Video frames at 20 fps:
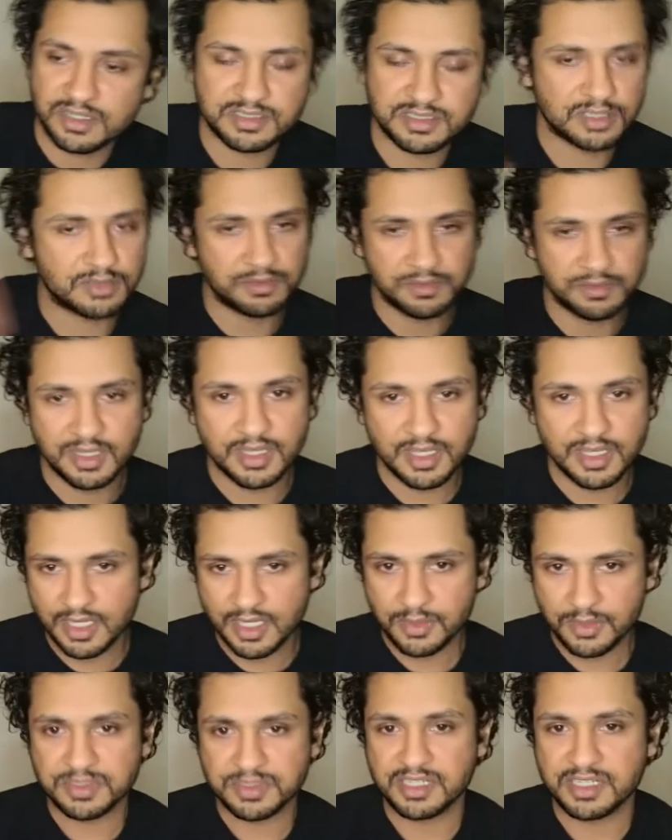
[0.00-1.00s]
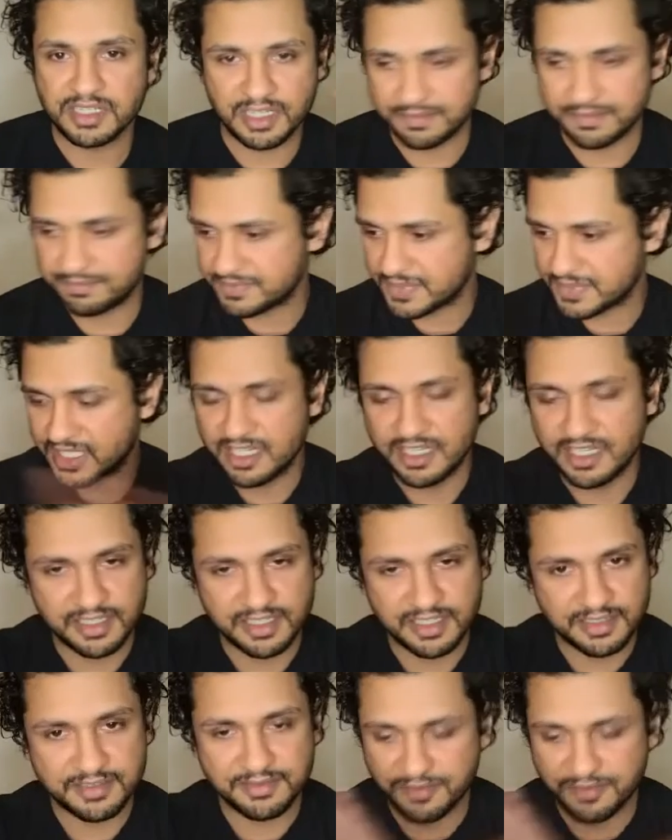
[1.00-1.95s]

So we're just gonna cut